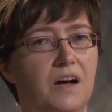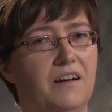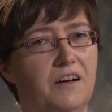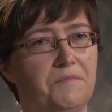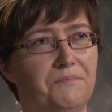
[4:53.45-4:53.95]

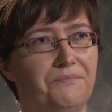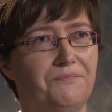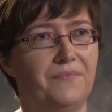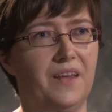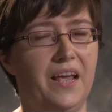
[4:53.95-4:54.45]

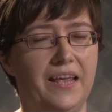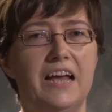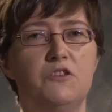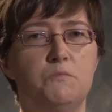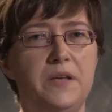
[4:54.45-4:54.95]

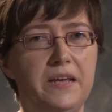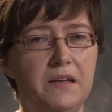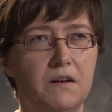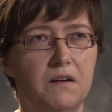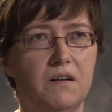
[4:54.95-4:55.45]
to be
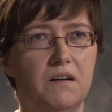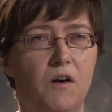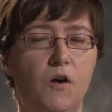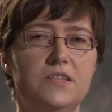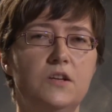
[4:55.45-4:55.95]

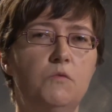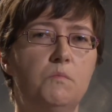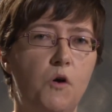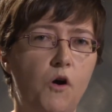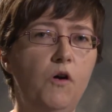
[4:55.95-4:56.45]
also
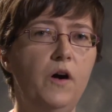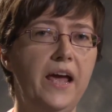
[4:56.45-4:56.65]
more